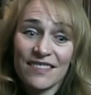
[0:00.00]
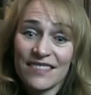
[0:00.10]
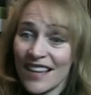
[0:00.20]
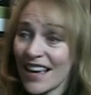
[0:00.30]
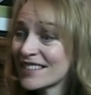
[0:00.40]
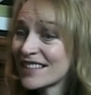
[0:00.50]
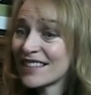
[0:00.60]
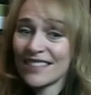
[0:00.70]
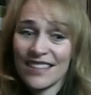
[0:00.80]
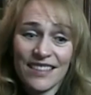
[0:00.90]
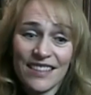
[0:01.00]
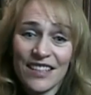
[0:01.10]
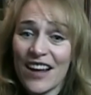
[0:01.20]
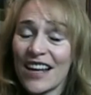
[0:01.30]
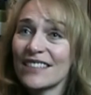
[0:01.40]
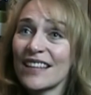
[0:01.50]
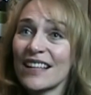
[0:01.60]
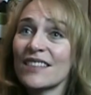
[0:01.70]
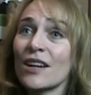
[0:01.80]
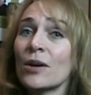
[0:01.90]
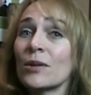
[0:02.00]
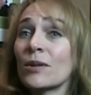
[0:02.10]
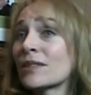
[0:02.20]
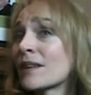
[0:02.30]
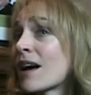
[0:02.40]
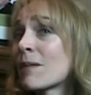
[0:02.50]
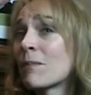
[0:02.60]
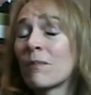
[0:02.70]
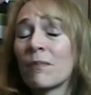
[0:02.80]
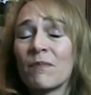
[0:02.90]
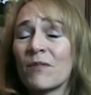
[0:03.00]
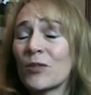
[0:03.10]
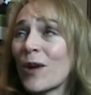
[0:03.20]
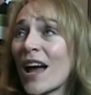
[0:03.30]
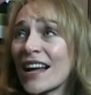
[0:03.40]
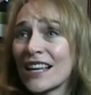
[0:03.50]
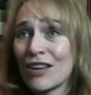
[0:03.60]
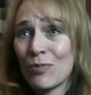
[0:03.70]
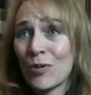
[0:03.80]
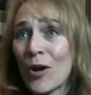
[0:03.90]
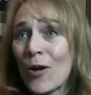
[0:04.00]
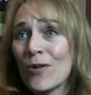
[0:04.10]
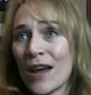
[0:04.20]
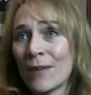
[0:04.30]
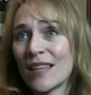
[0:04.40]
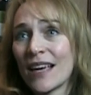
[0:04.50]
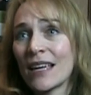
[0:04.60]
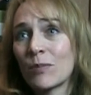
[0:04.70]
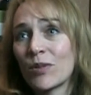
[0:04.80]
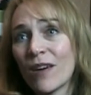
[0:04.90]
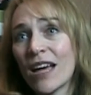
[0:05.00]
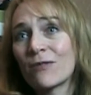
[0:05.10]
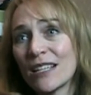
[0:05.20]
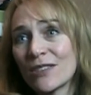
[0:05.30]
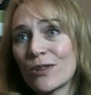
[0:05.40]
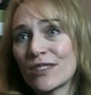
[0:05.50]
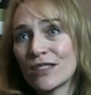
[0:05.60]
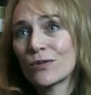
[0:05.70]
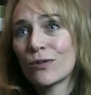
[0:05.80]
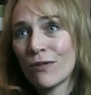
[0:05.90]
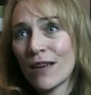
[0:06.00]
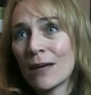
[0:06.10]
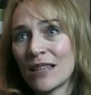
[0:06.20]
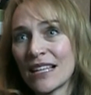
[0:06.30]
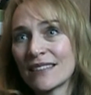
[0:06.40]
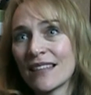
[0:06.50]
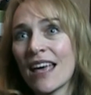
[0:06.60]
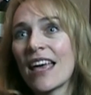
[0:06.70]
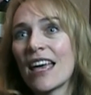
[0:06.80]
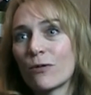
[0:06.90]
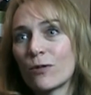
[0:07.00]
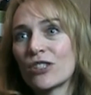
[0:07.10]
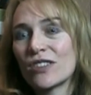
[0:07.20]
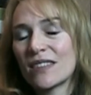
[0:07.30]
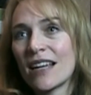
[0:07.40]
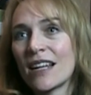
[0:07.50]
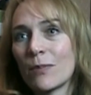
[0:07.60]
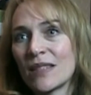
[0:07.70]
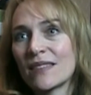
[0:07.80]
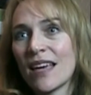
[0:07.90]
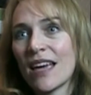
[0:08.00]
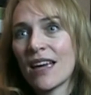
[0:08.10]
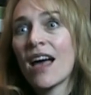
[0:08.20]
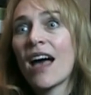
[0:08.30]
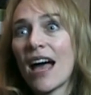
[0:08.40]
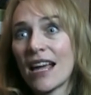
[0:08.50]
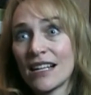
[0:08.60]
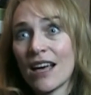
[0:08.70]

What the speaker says: Texas, in the United States, there are a variety of programs that can provide resources for families if we just stand up and say, I need